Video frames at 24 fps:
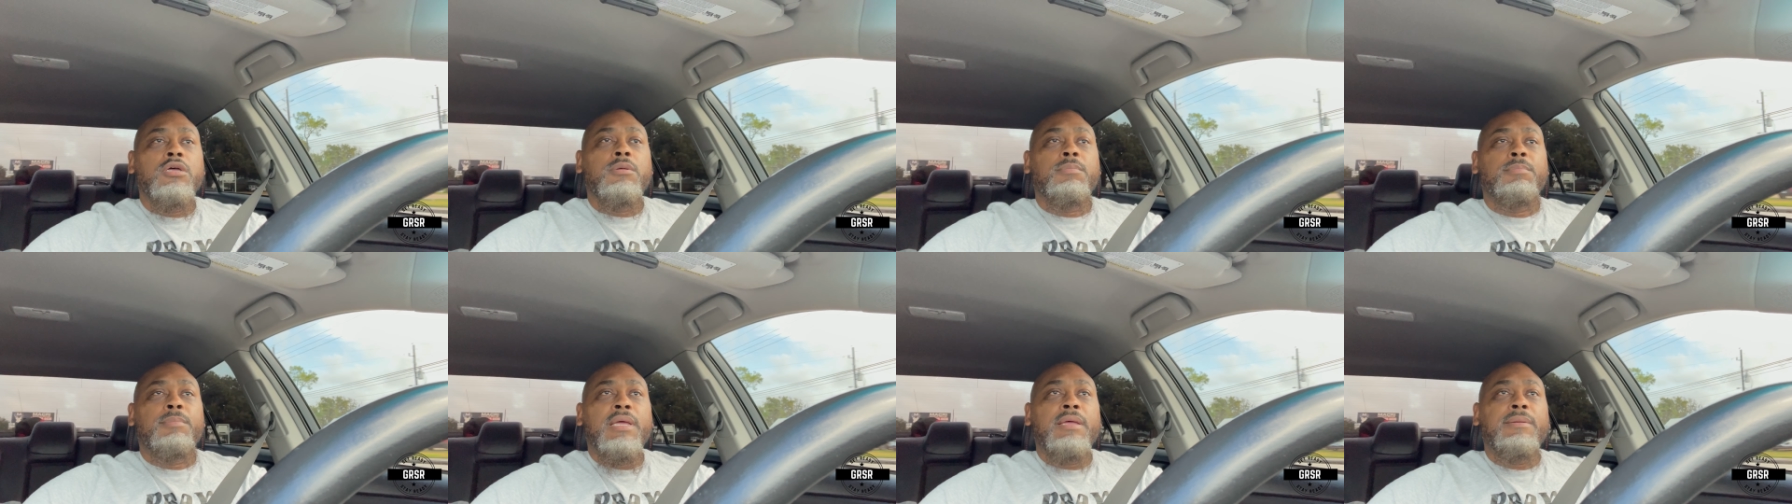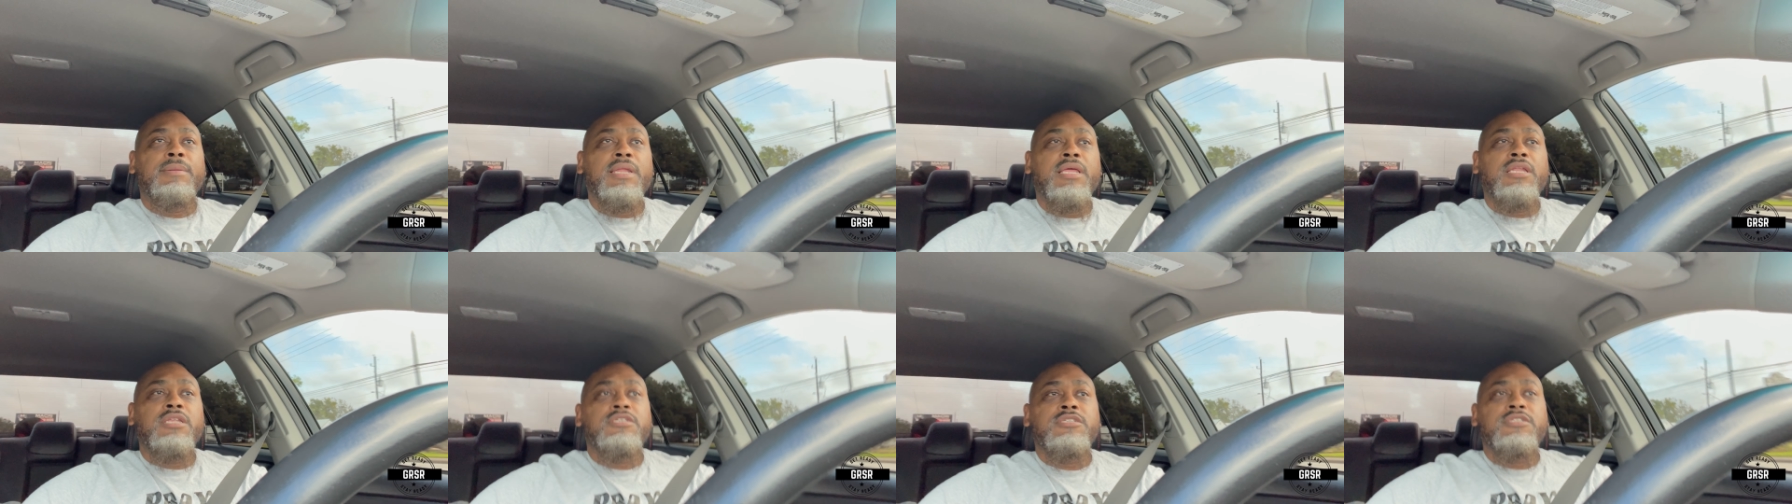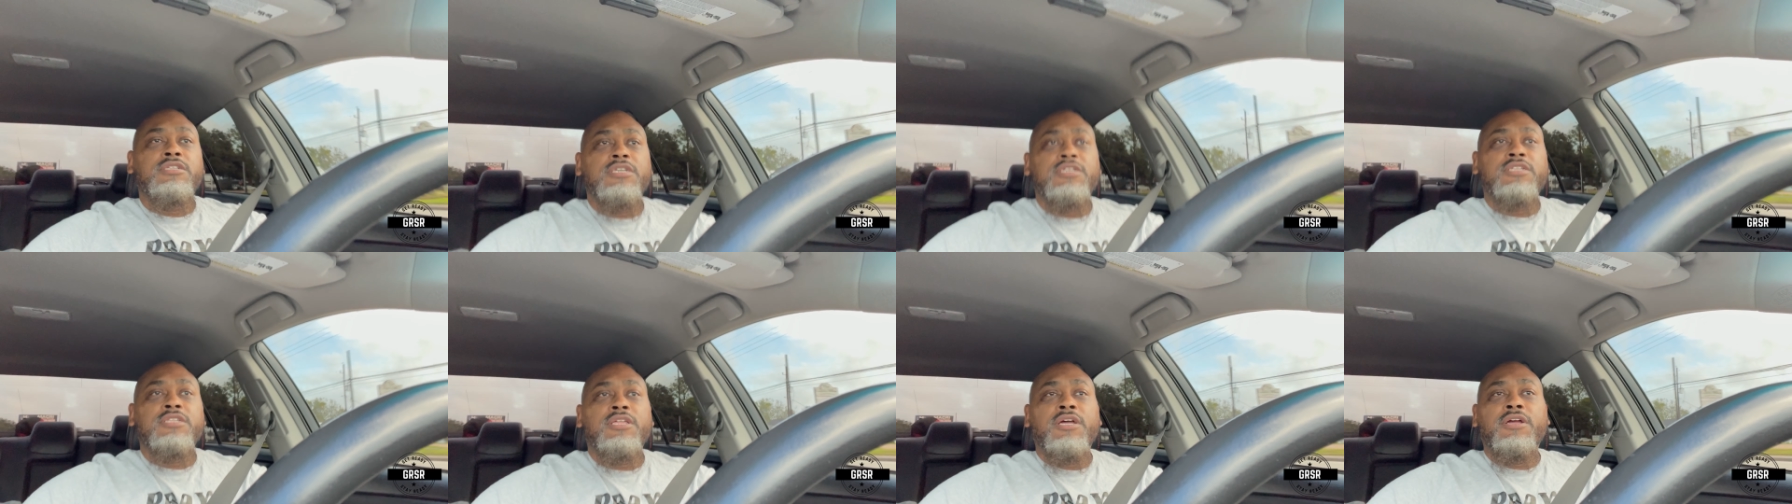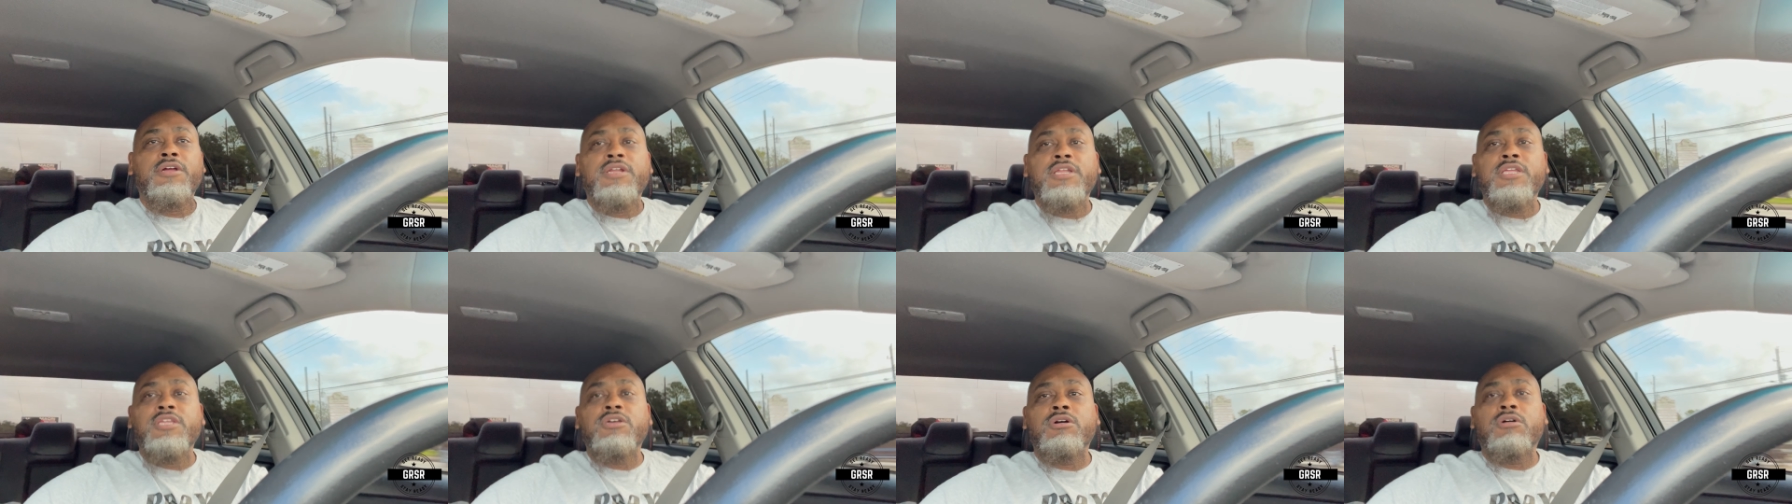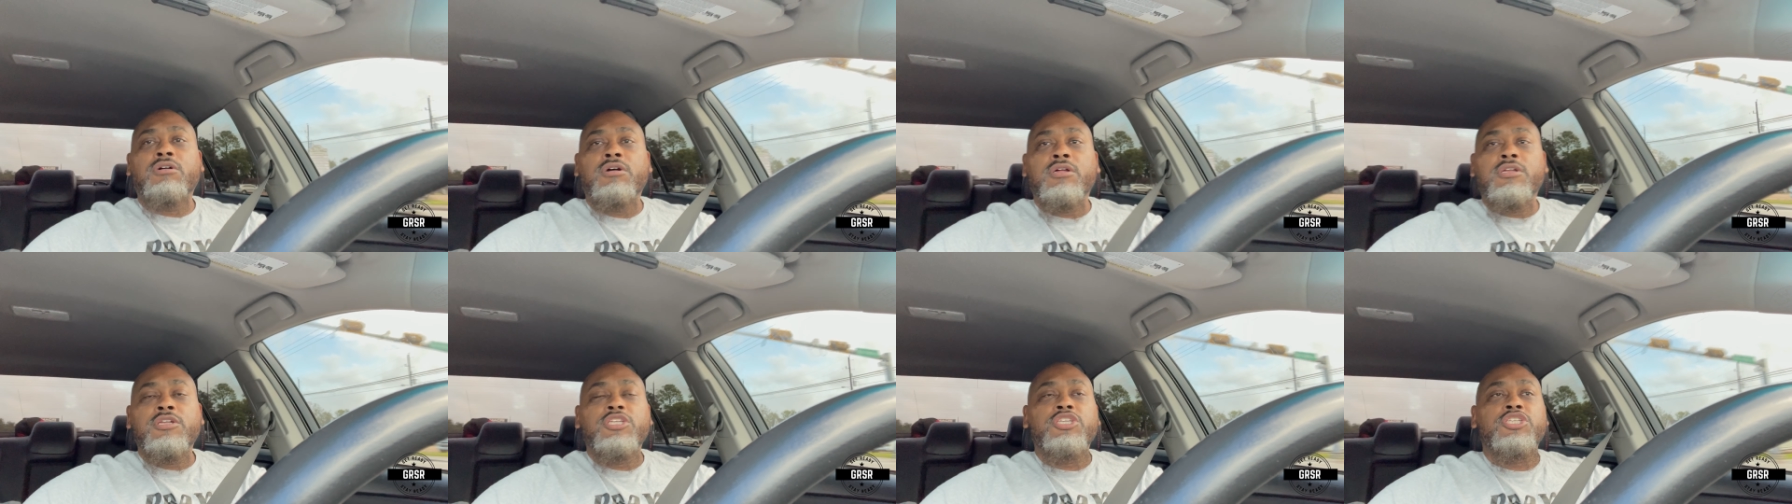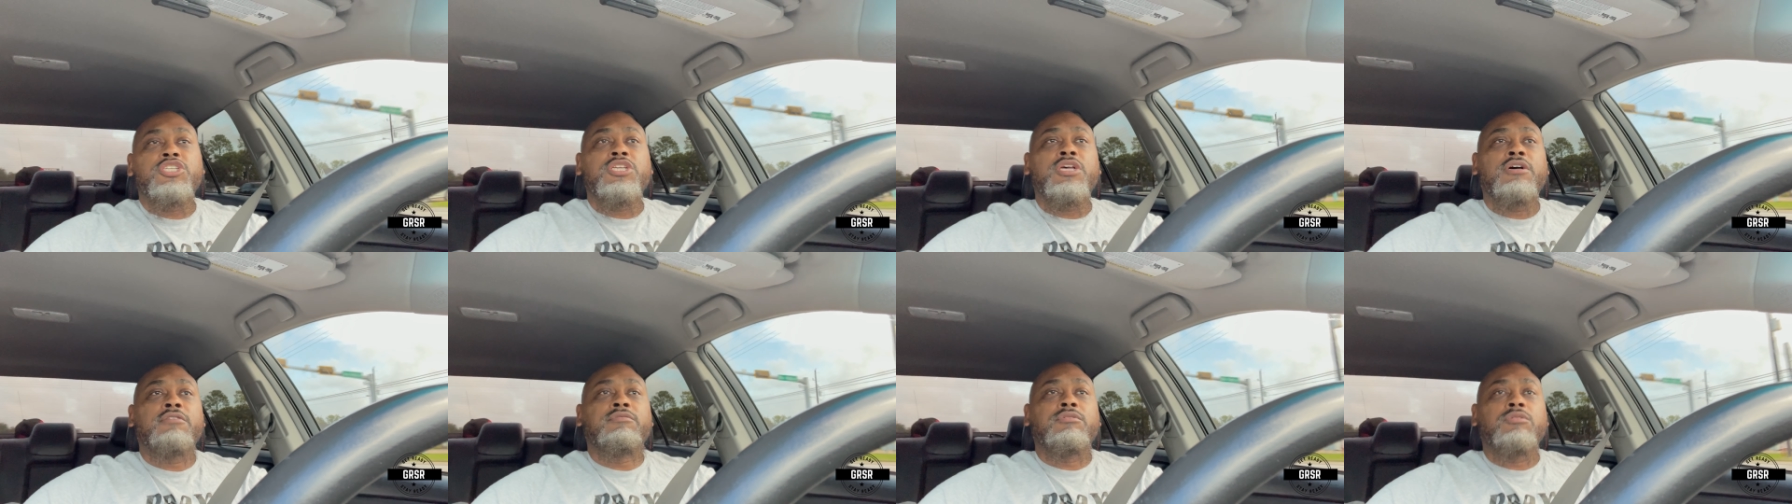maybe they just look dirty or
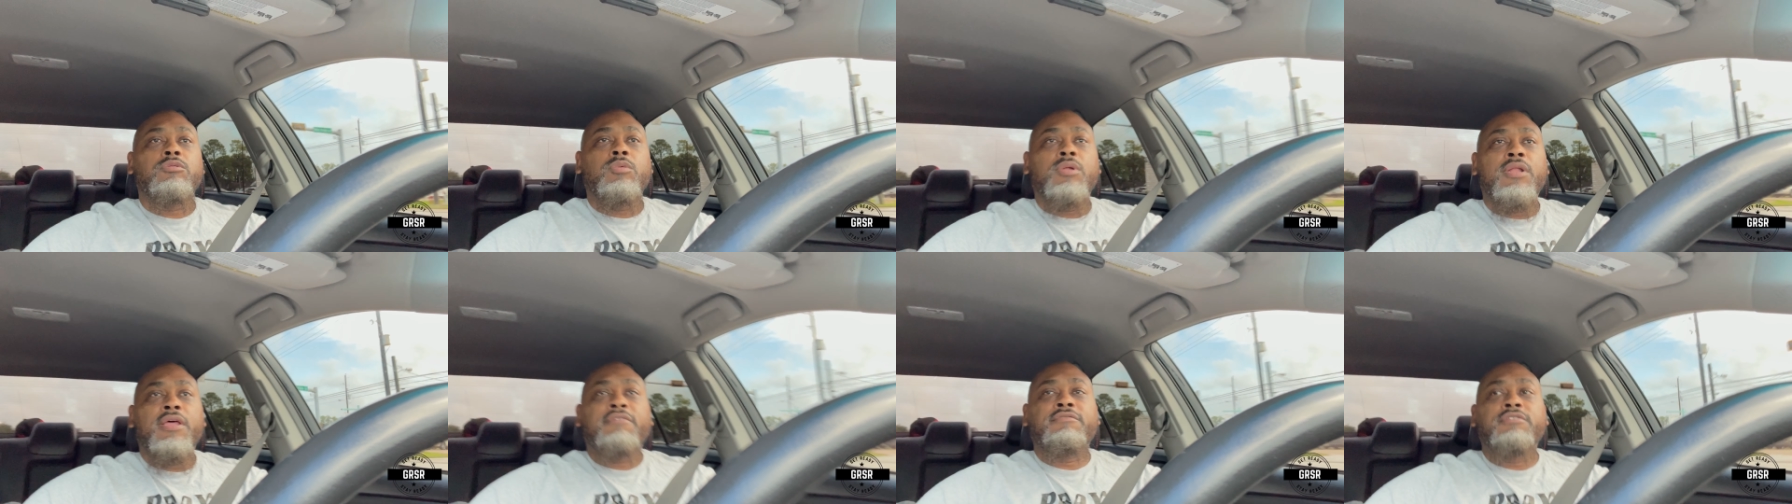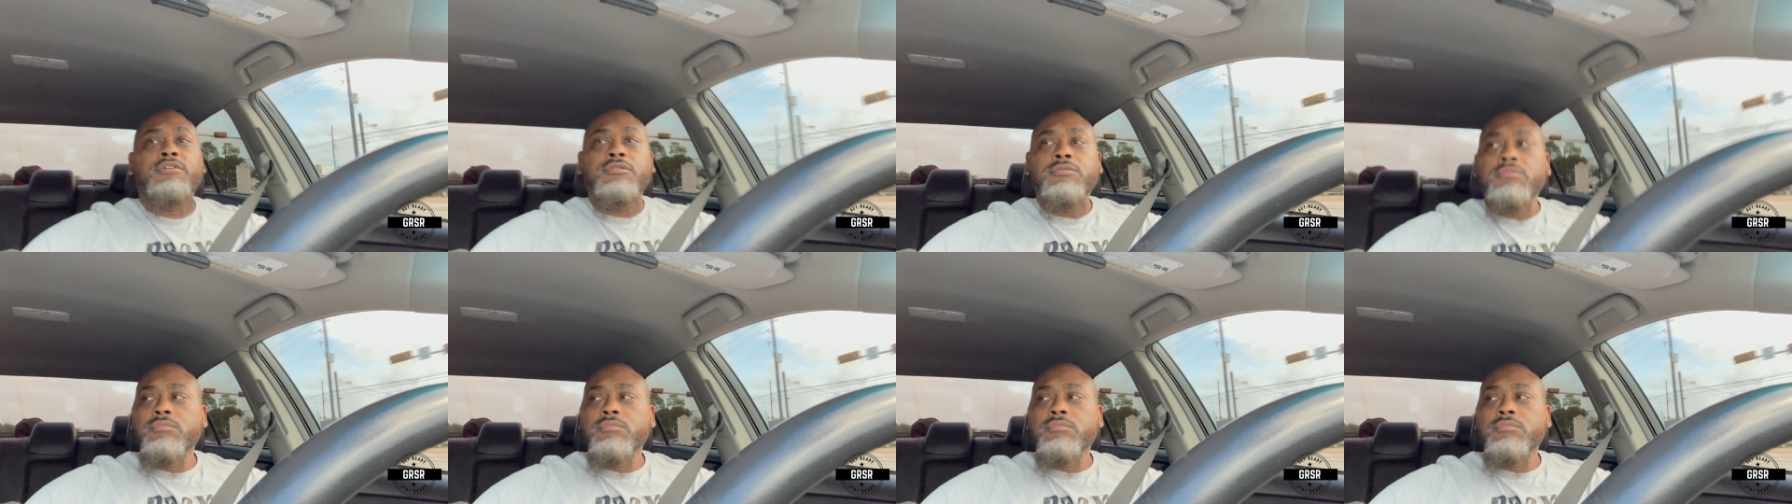disheveled, whatever.